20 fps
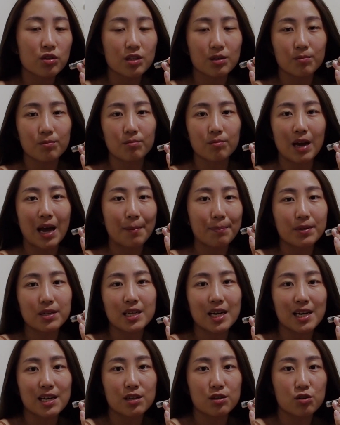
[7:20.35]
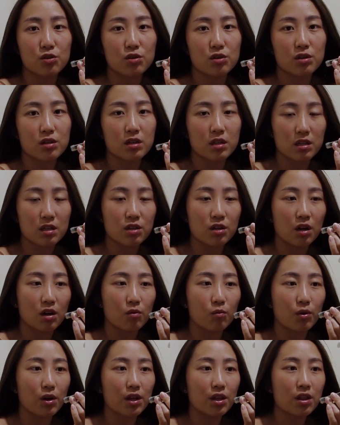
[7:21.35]
some appetizers to
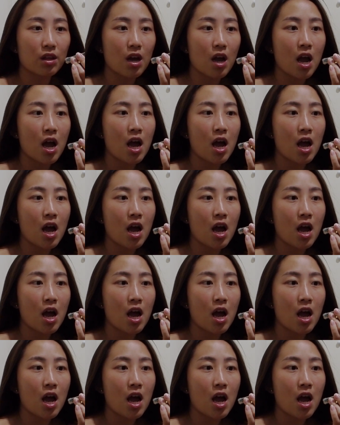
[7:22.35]
start with,